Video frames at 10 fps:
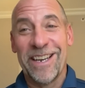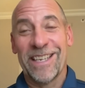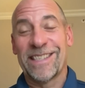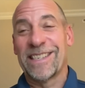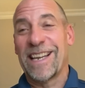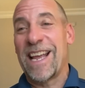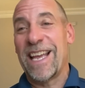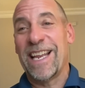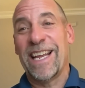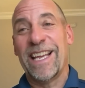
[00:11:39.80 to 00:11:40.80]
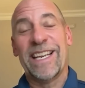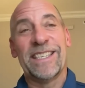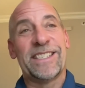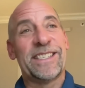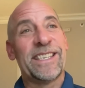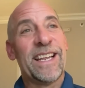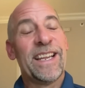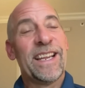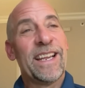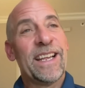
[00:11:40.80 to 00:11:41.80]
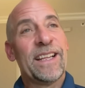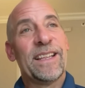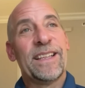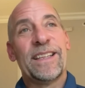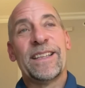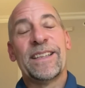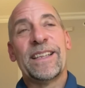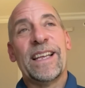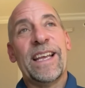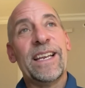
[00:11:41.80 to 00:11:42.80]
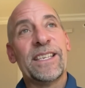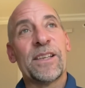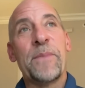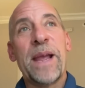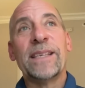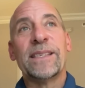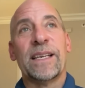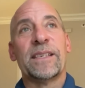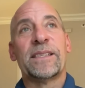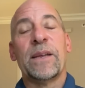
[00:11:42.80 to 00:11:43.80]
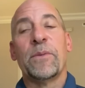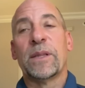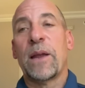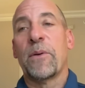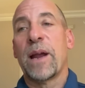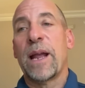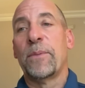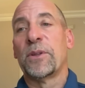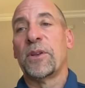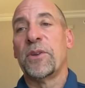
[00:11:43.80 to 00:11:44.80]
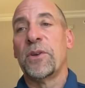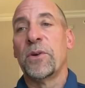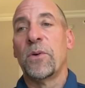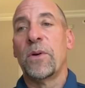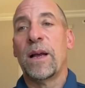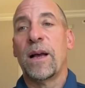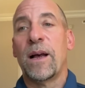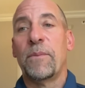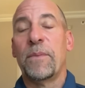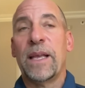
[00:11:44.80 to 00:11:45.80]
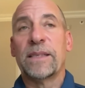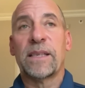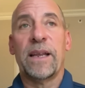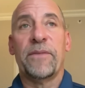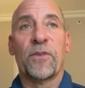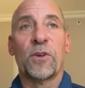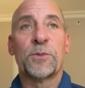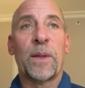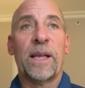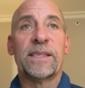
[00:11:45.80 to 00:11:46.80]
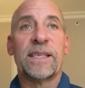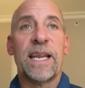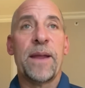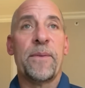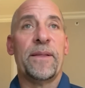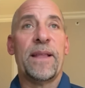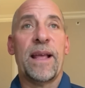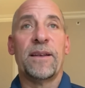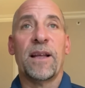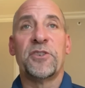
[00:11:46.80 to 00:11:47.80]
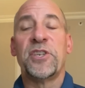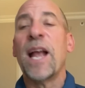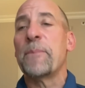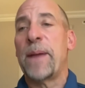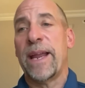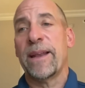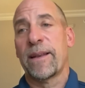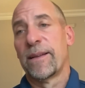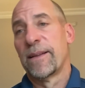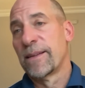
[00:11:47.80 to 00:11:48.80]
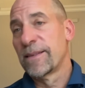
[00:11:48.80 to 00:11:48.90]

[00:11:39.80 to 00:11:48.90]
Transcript: goodness, uh, it, it is it is amazing to see what they were able to do uh, as a first place team, and then uh, checkmate